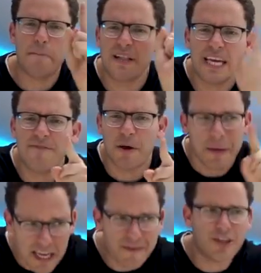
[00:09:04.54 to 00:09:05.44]
I believe
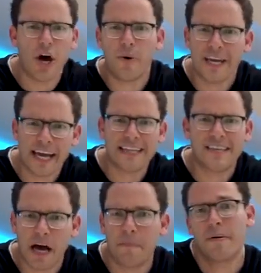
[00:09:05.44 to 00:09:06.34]
him, even though he
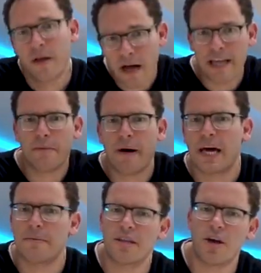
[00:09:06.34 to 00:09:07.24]
ended up on the
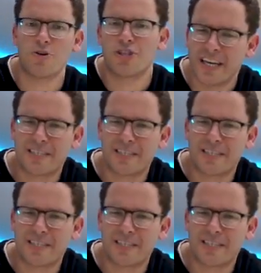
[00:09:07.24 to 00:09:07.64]
bottom of the ocean.